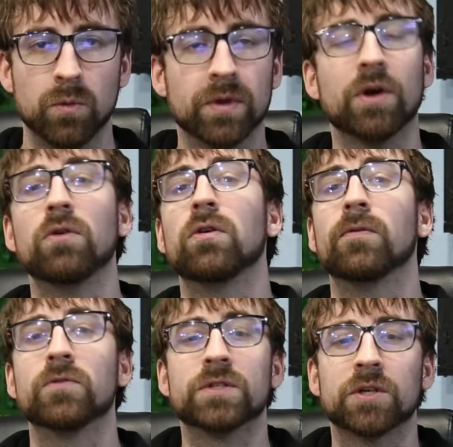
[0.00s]
without
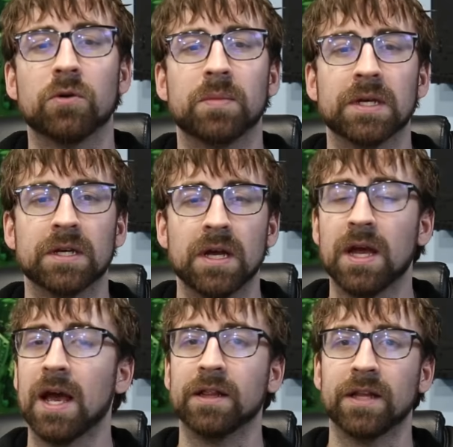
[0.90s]
overscoping
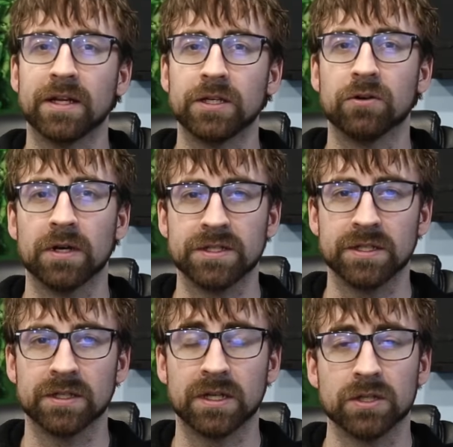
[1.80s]
and letting your
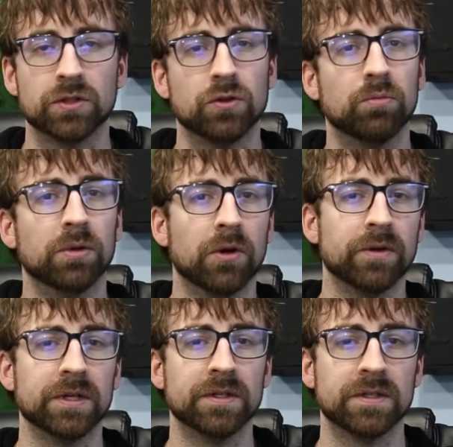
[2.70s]
idea get too
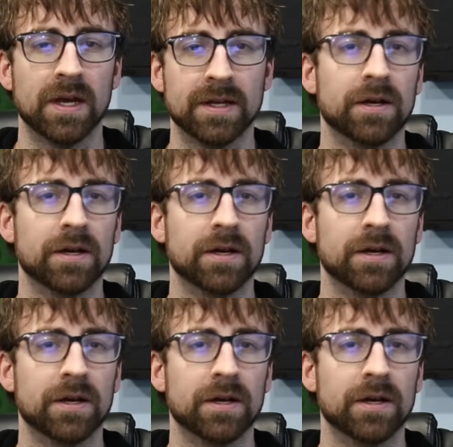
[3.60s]
bloated and